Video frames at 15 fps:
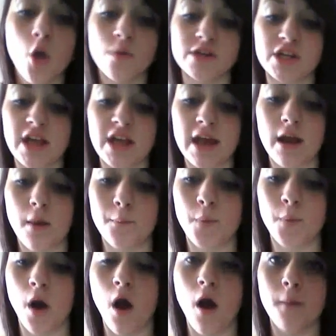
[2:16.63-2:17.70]
we should get a
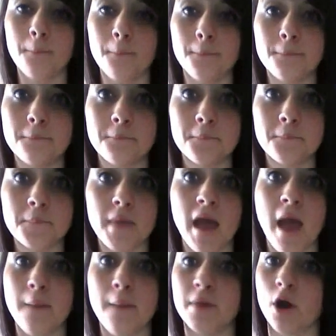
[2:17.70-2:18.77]
bomb
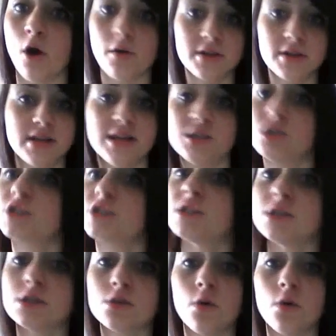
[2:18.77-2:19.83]
and put all the teachers in the
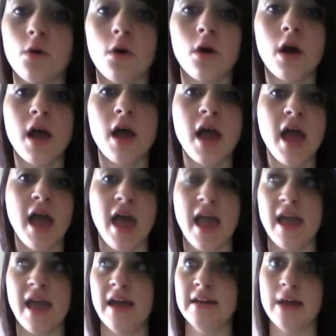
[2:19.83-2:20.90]
school
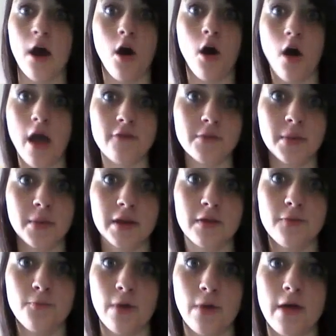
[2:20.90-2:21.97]
and everybody
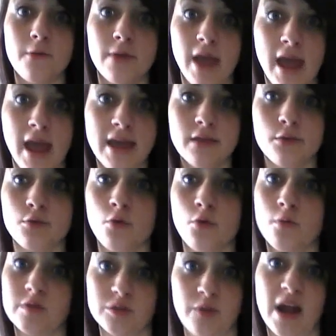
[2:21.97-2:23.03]
that we hate in the school,
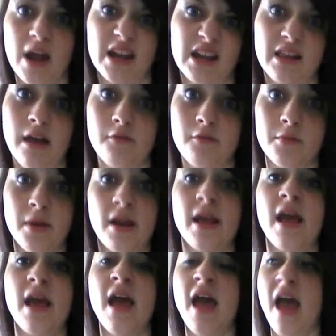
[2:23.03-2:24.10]
which is practically everybody,
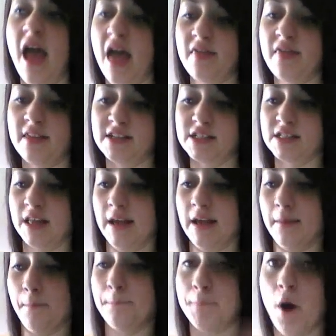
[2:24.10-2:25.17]
and then just, like,
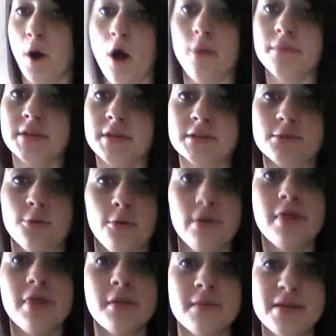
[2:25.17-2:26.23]
bomb the school
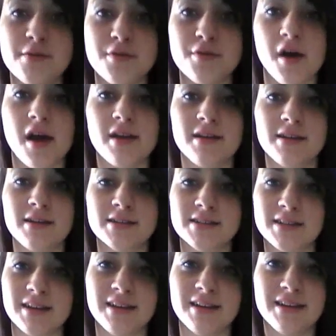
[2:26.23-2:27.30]
with them inside, because,
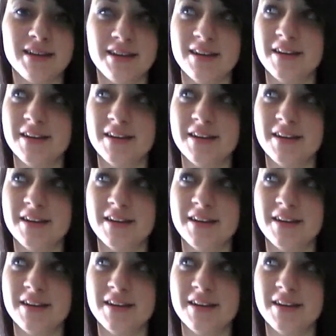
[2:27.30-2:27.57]
like,